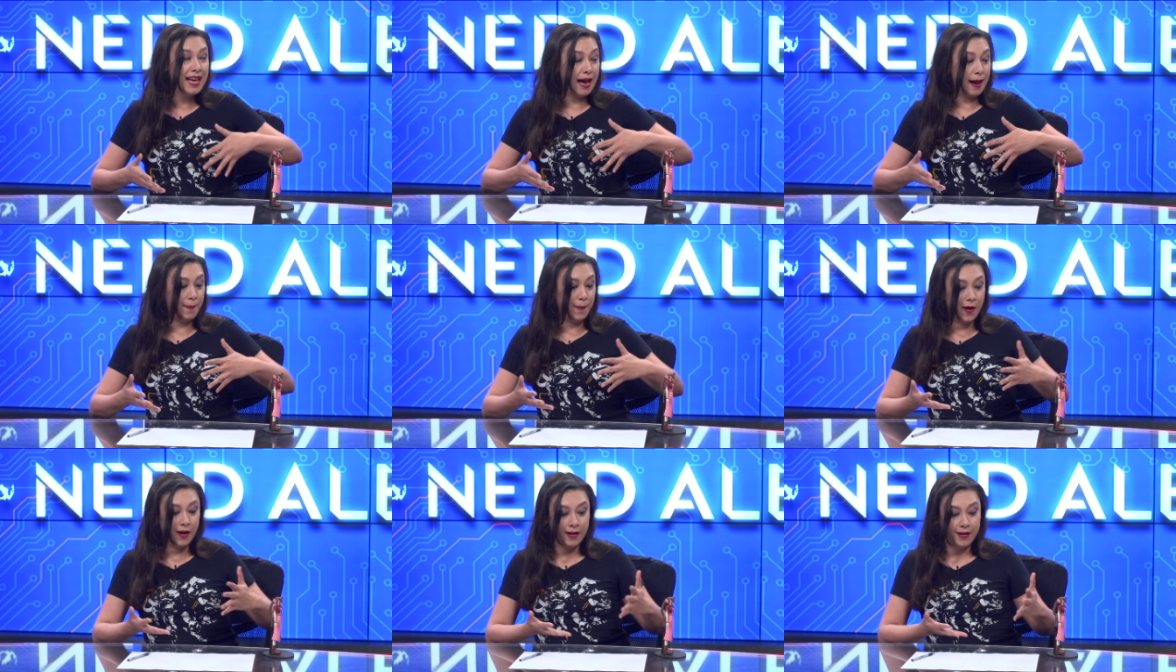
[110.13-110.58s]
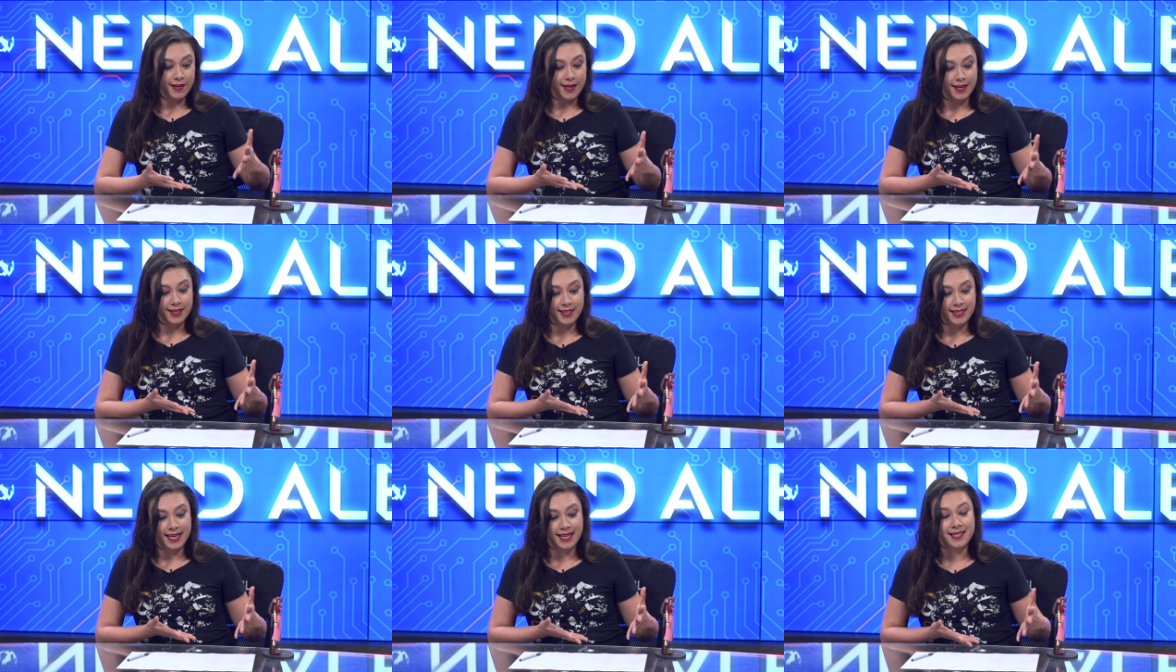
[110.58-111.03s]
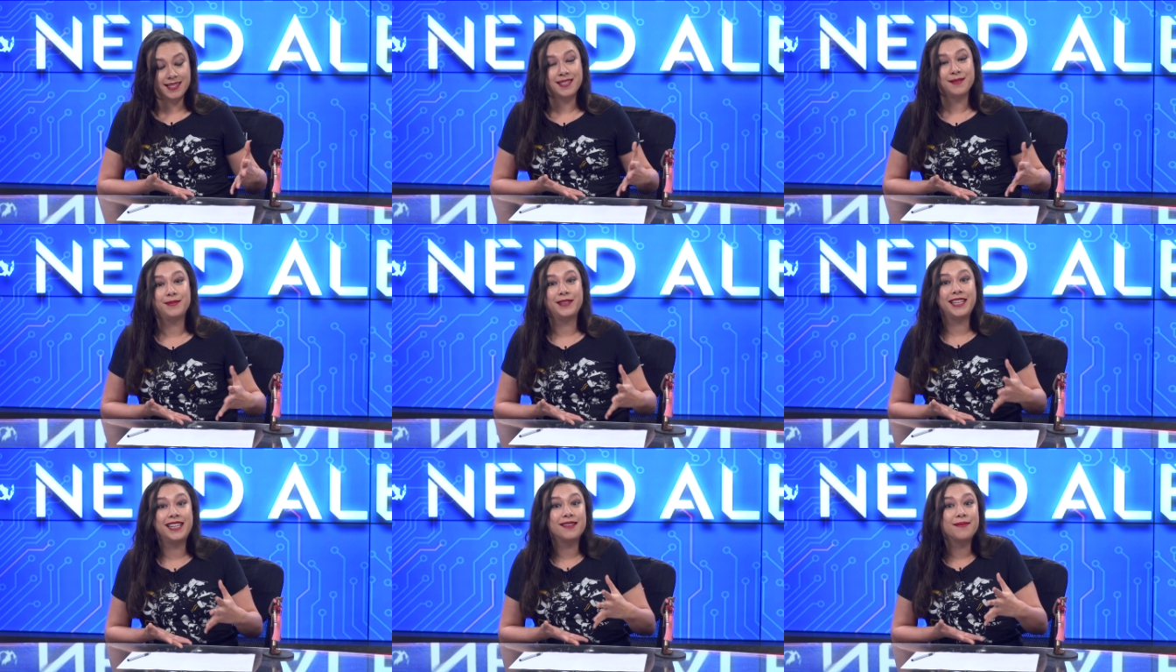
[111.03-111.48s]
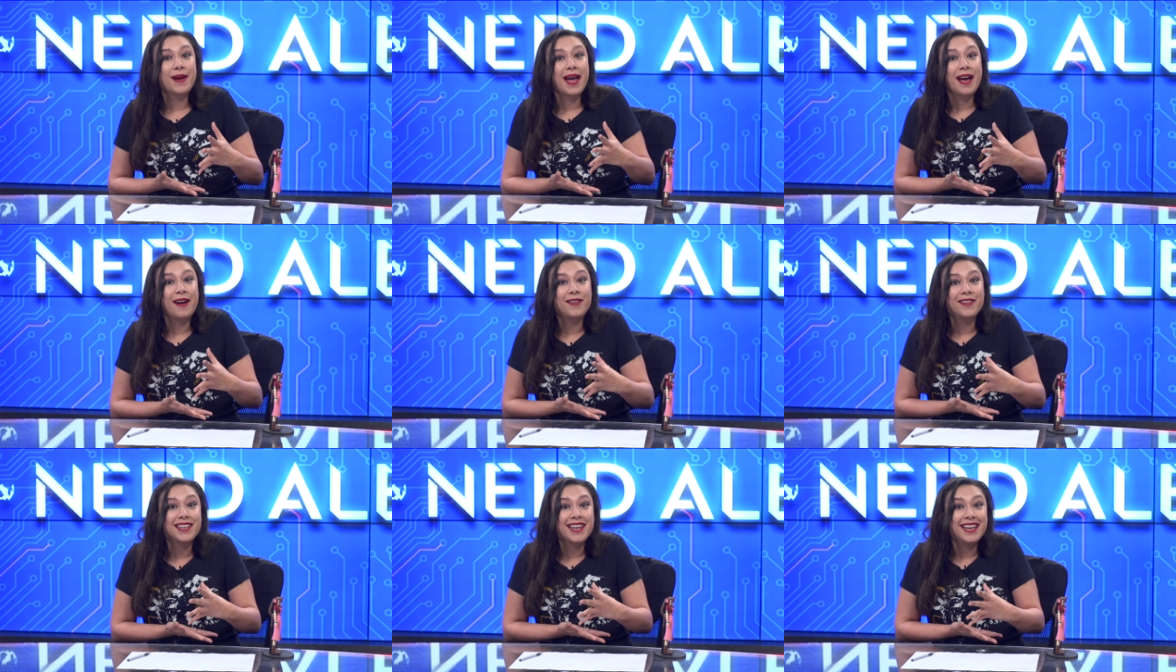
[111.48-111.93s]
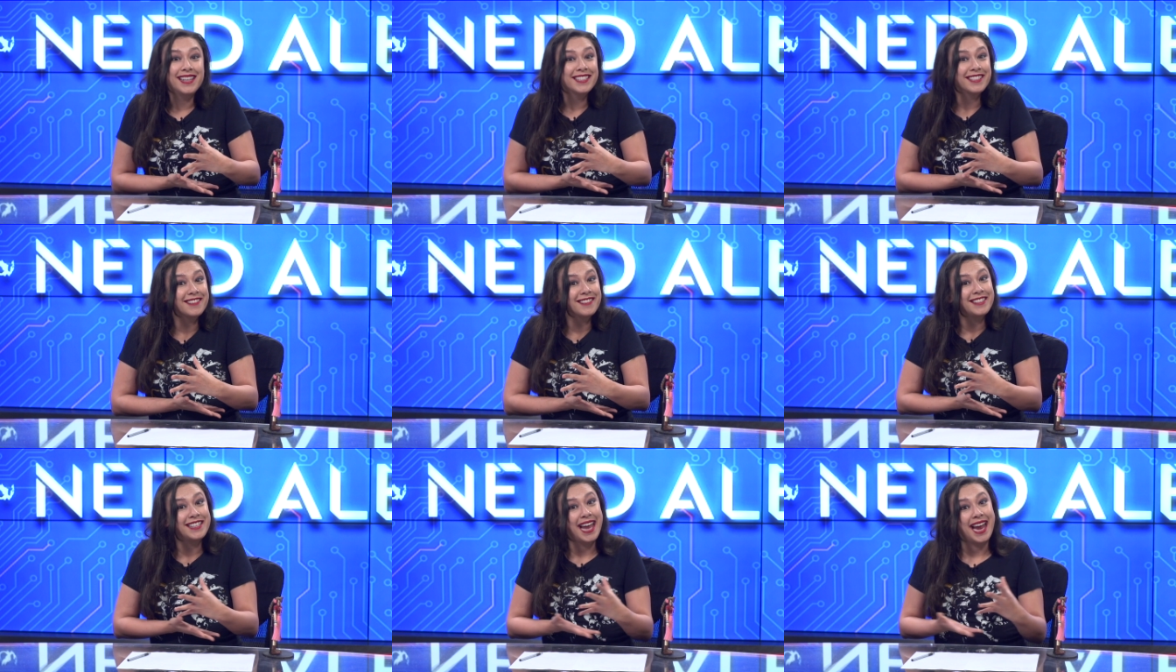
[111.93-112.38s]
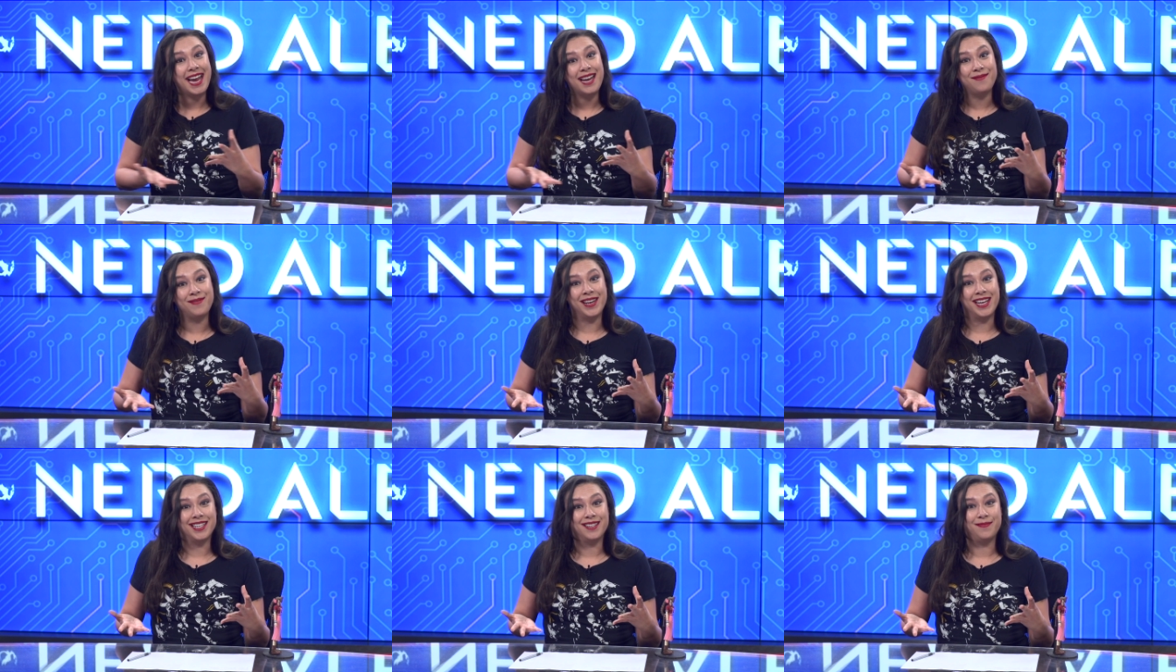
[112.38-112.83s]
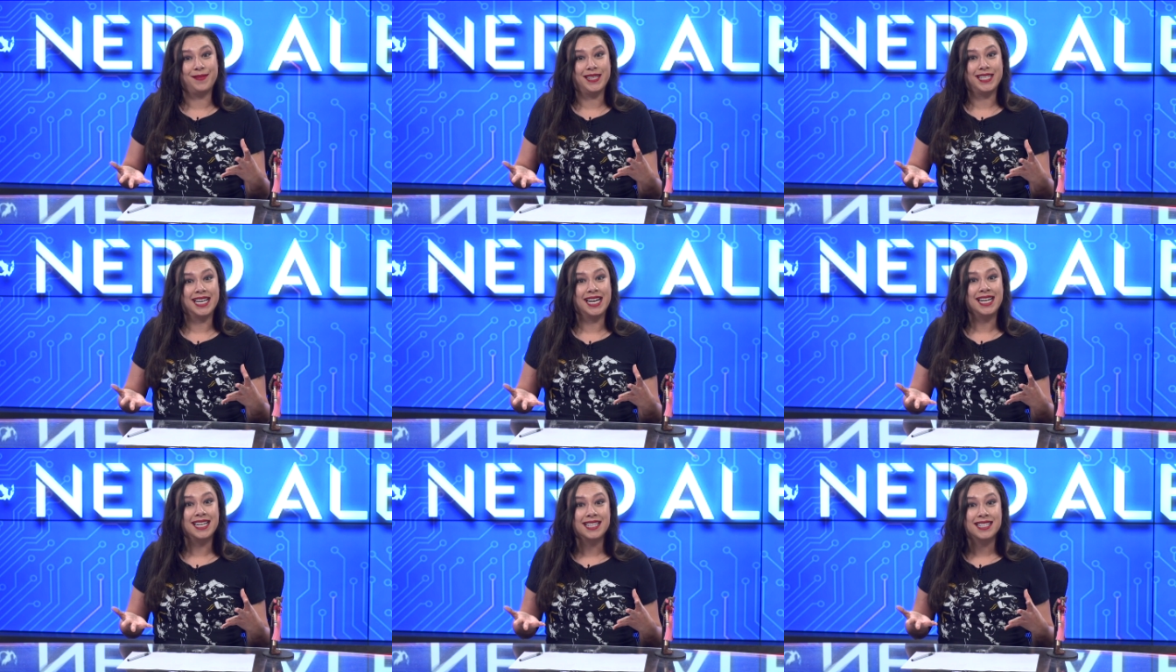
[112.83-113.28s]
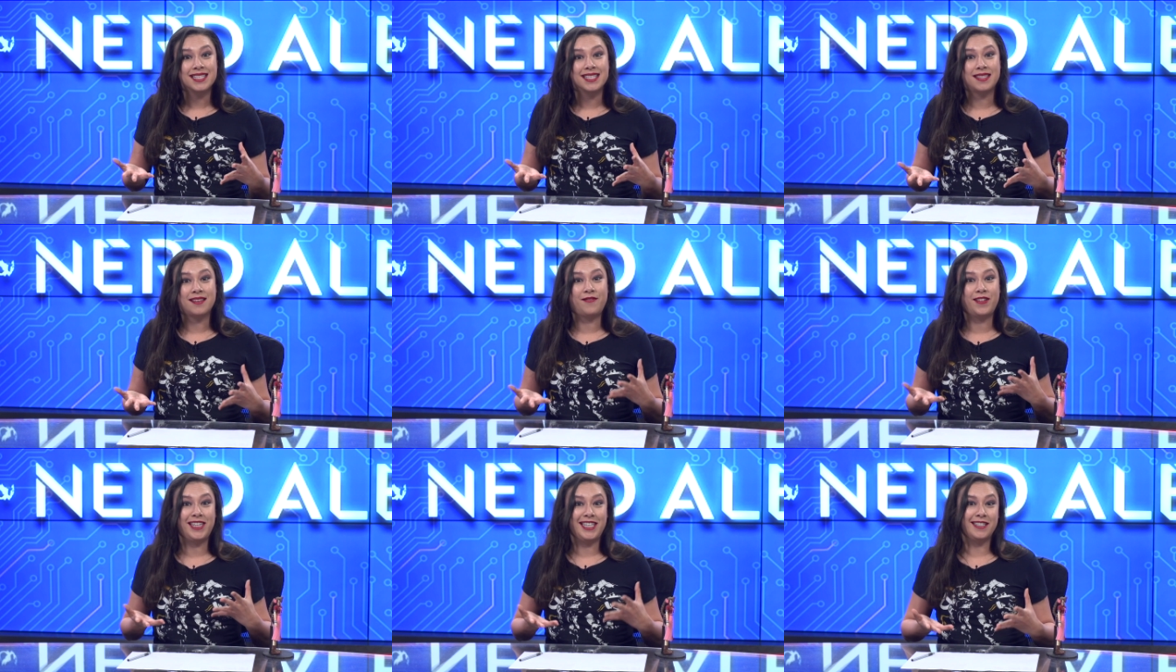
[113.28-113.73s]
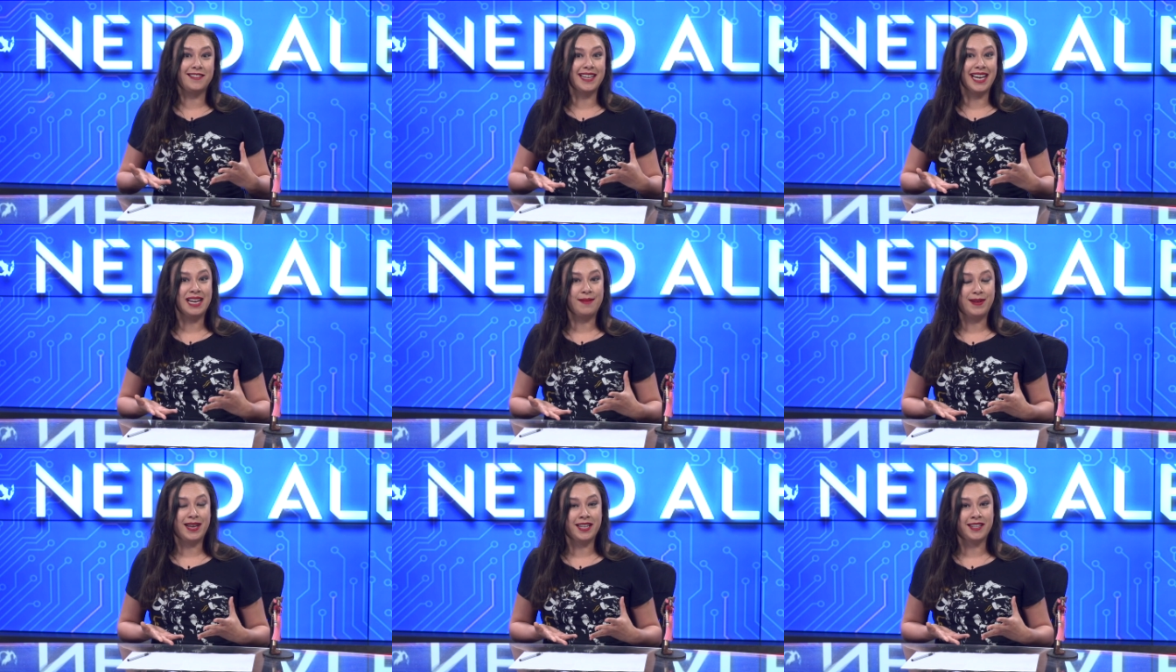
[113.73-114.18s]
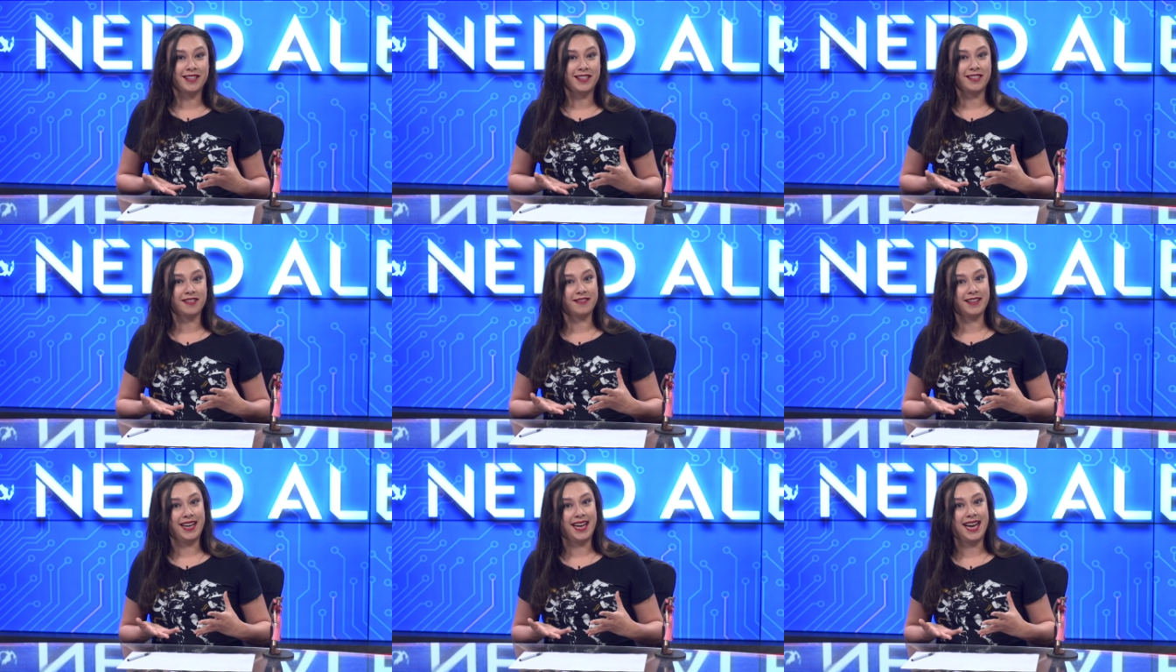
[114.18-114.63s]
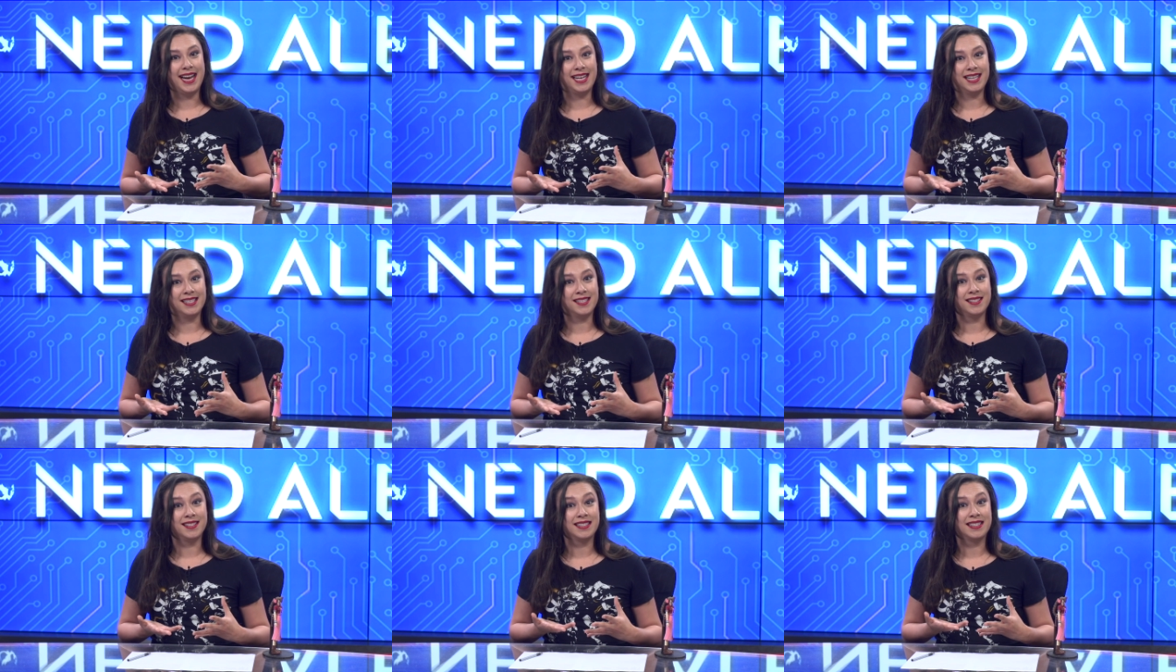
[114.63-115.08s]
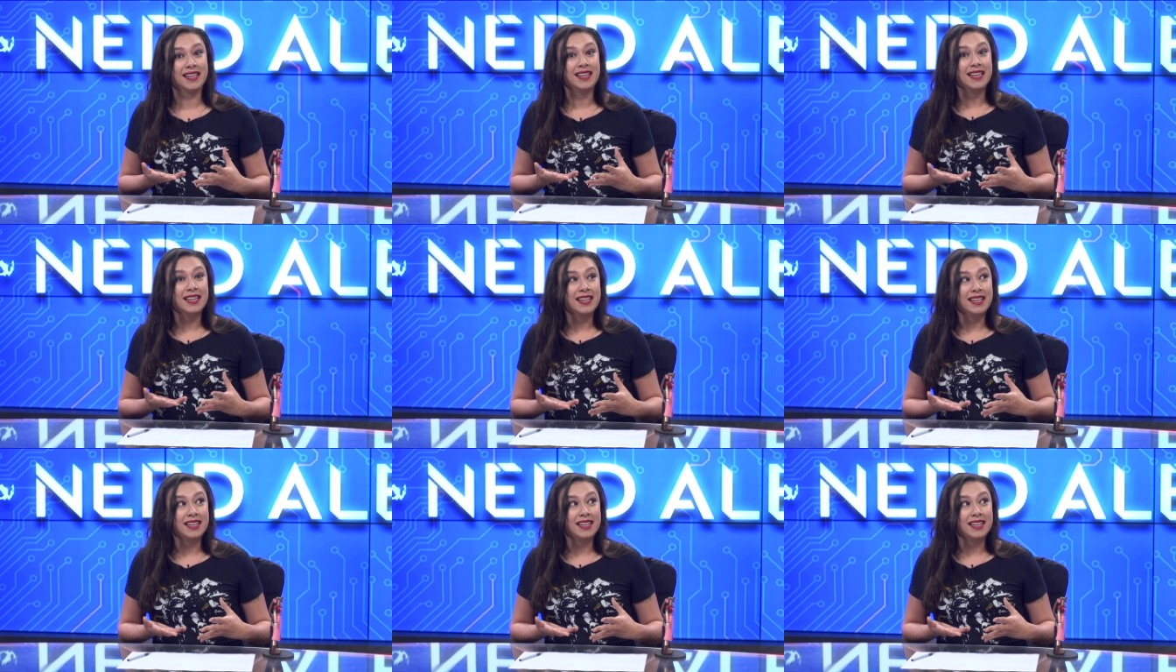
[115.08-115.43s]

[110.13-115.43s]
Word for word: a park ostensibly about entertainment because the video game industry is